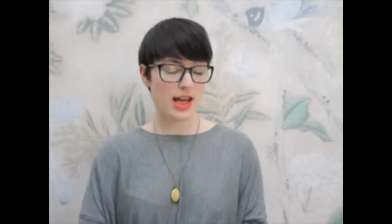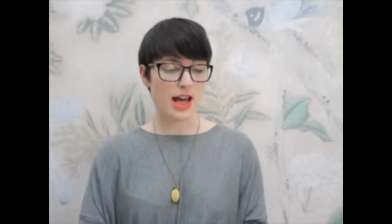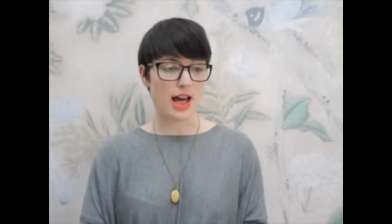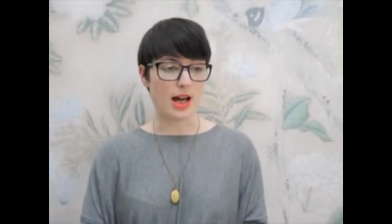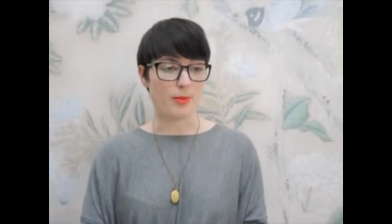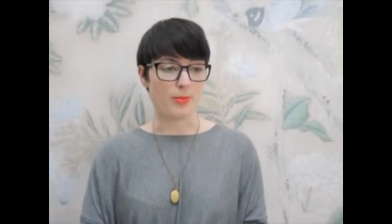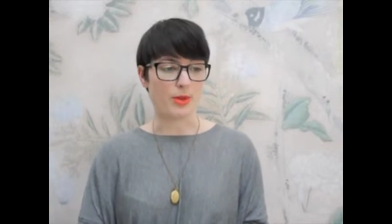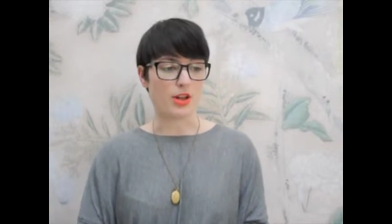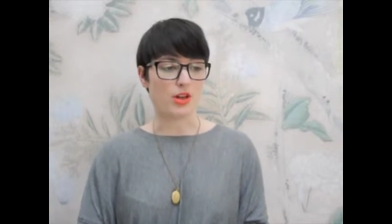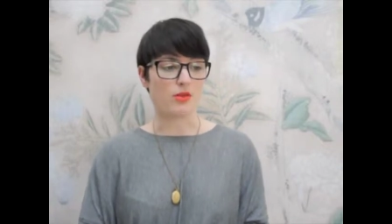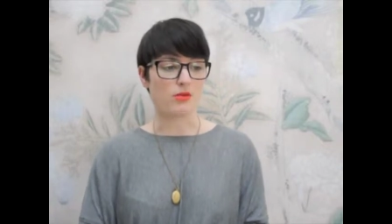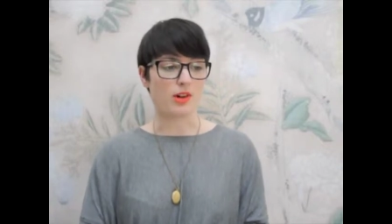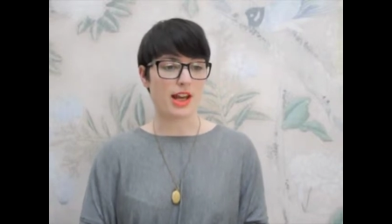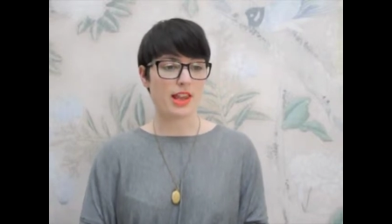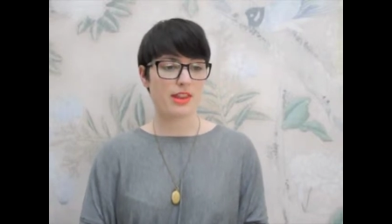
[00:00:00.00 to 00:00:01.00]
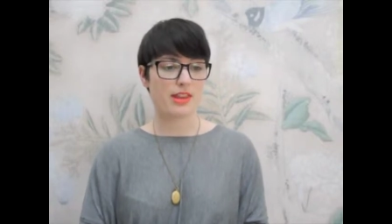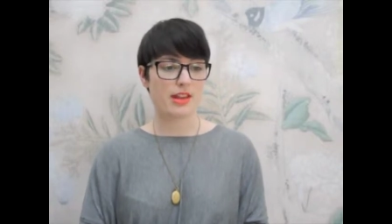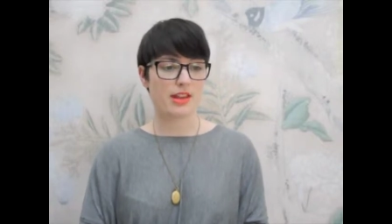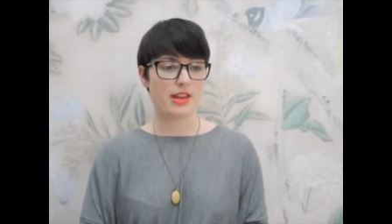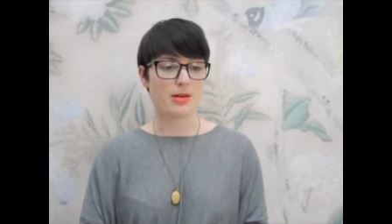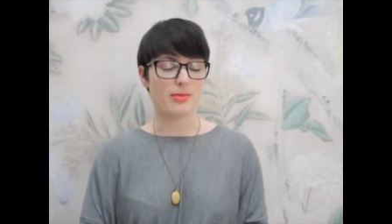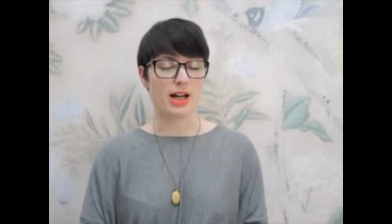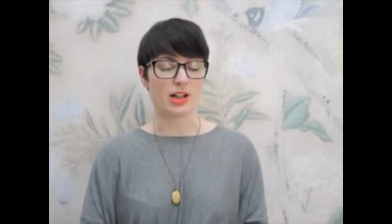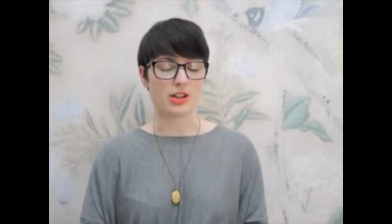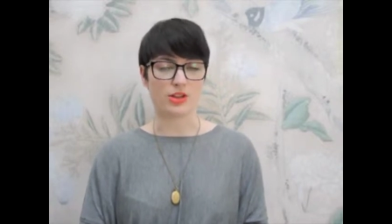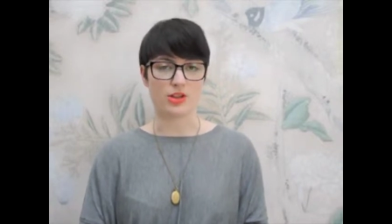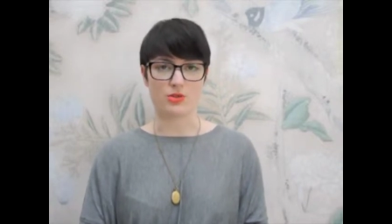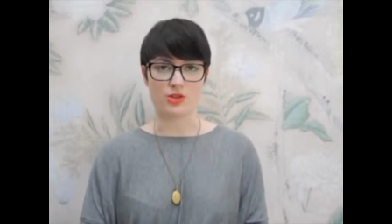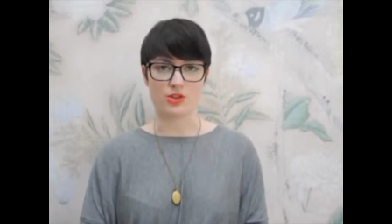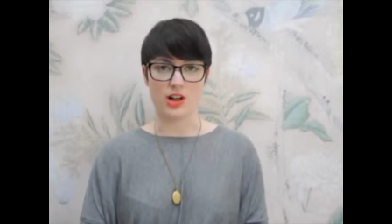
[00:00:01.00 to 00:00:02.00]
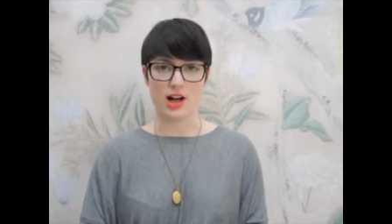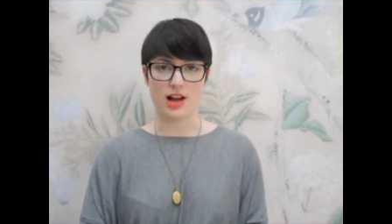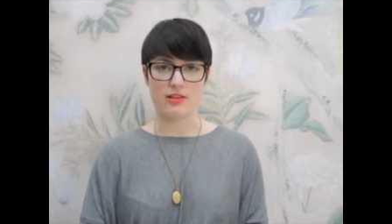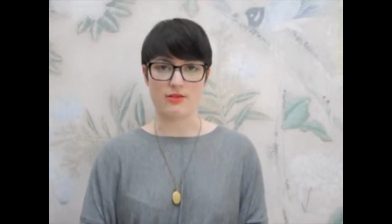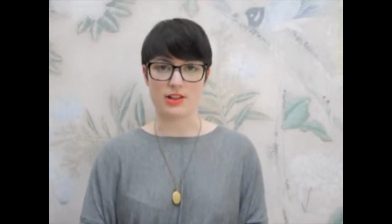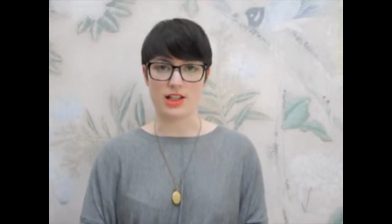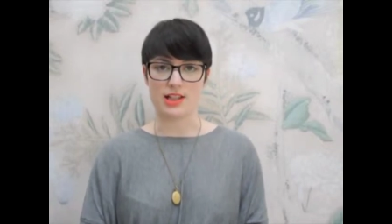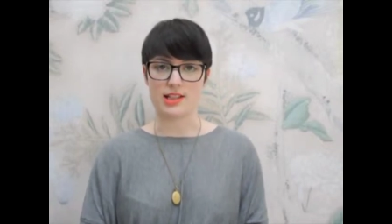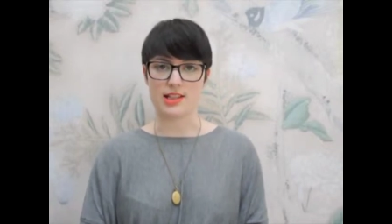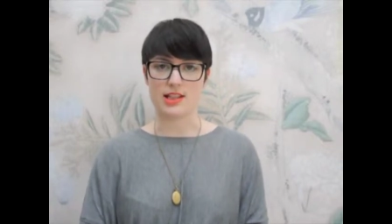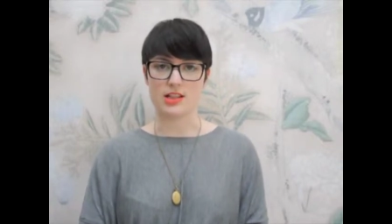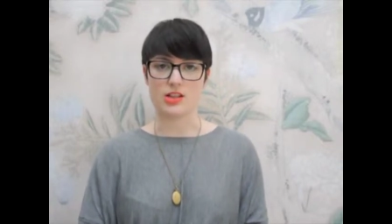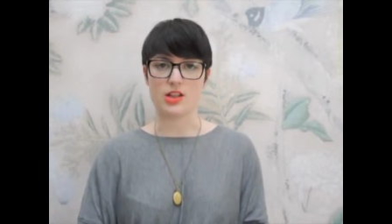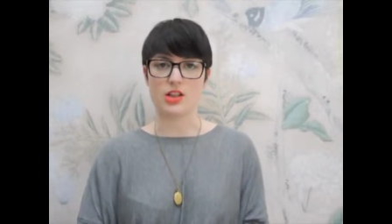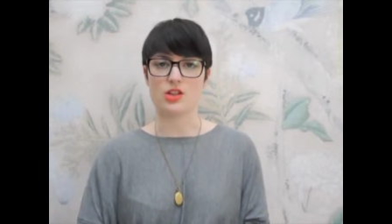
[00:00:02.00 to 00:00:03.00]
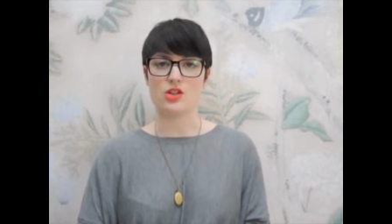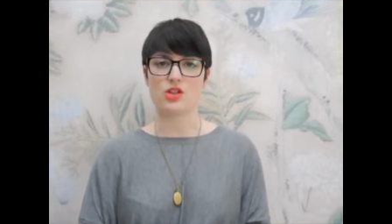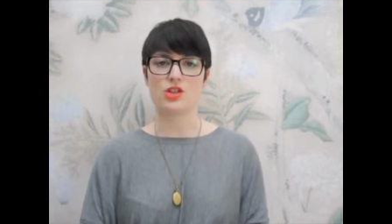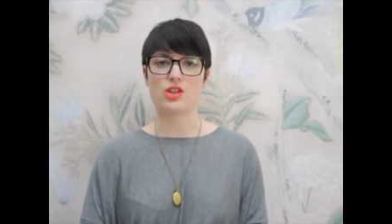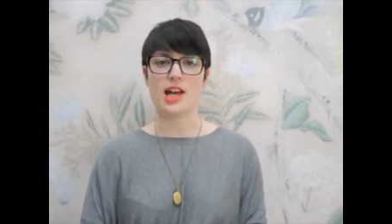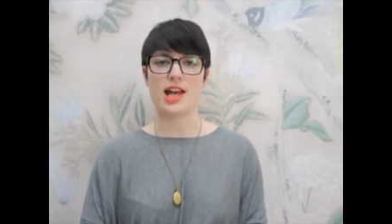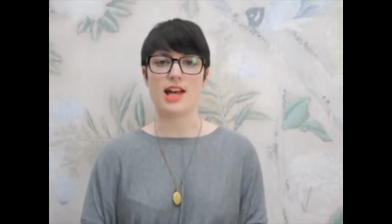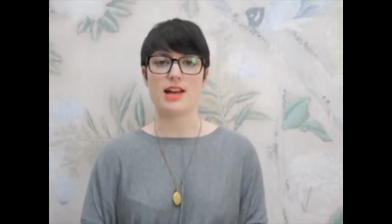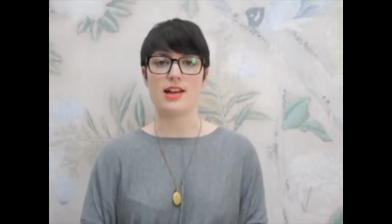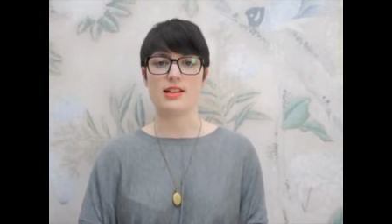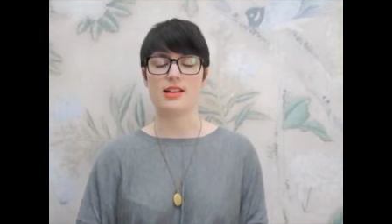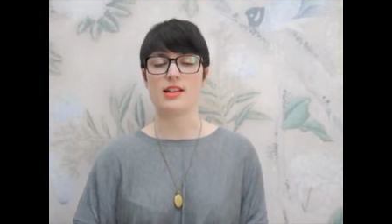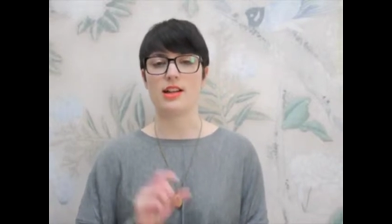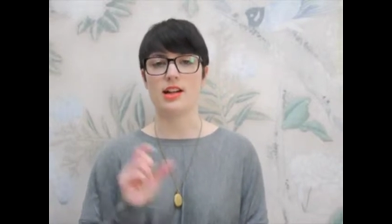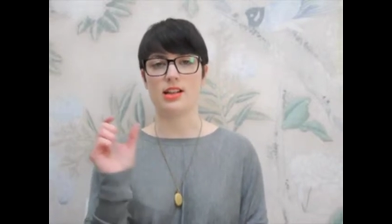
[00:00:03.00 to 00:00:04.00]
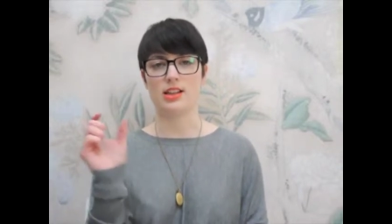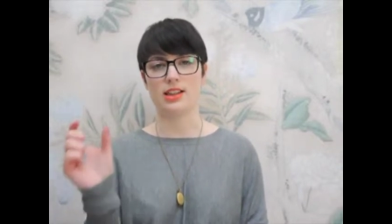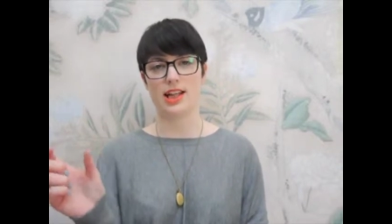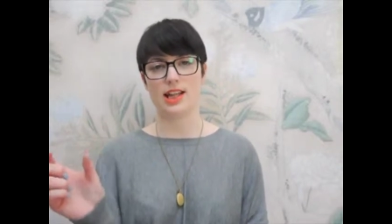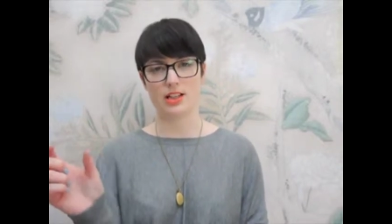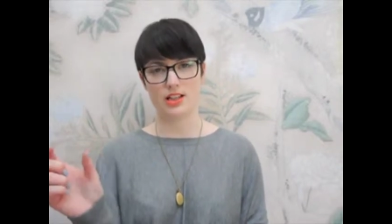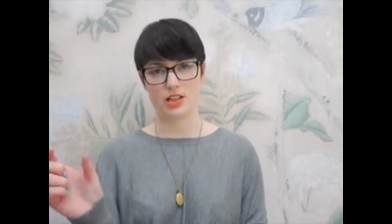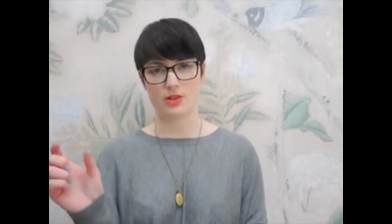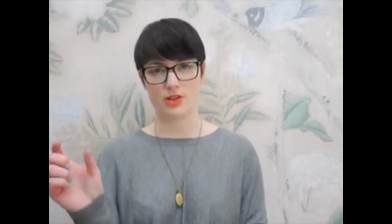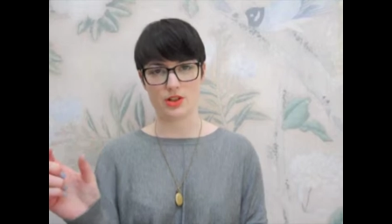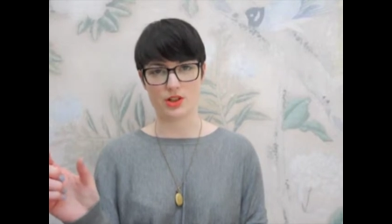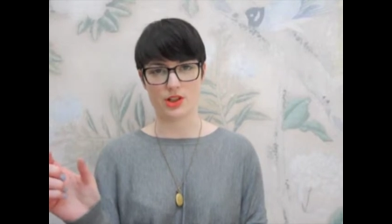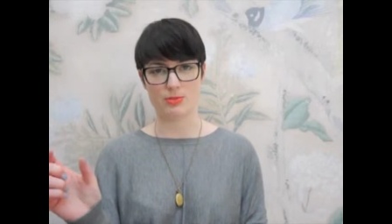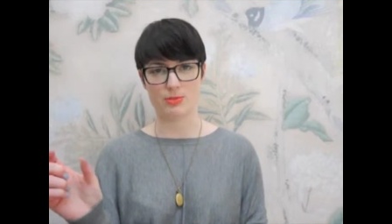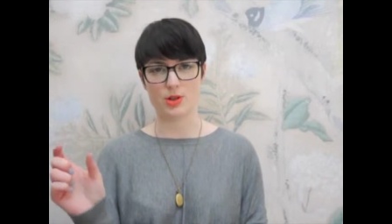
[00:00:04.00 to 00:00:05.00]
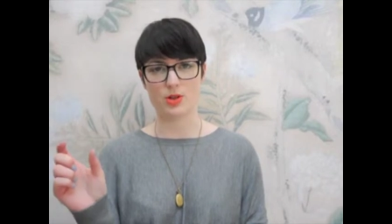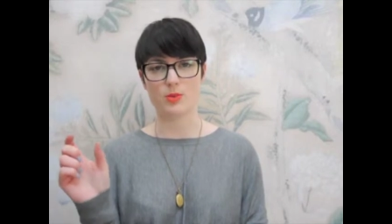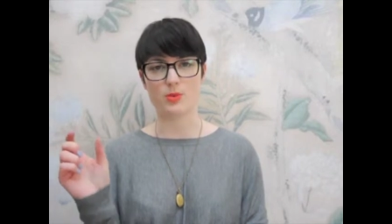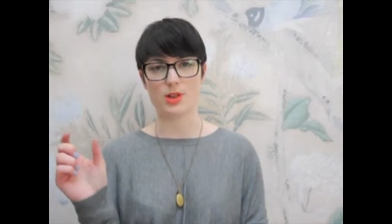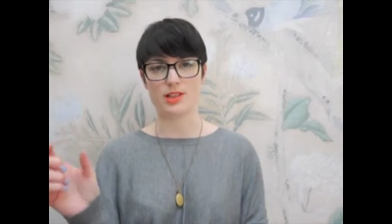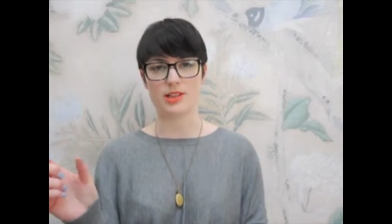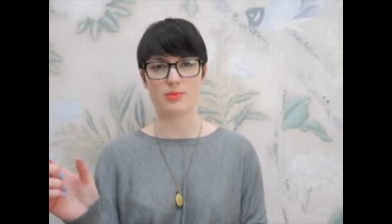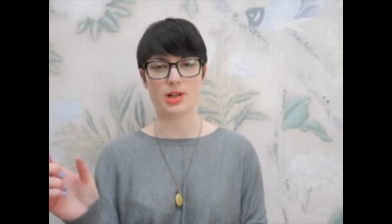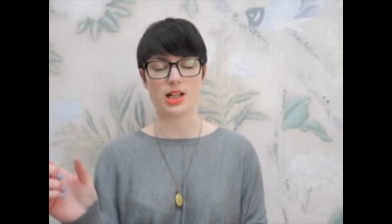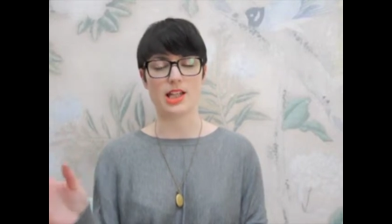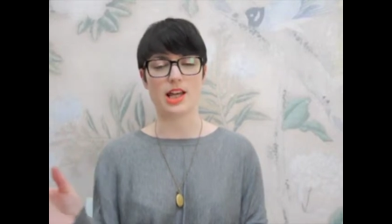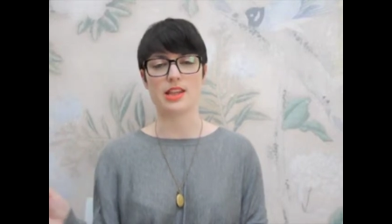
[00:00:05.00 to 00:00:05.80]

The great thing about Google Drive is that you can share a link to a document with someone,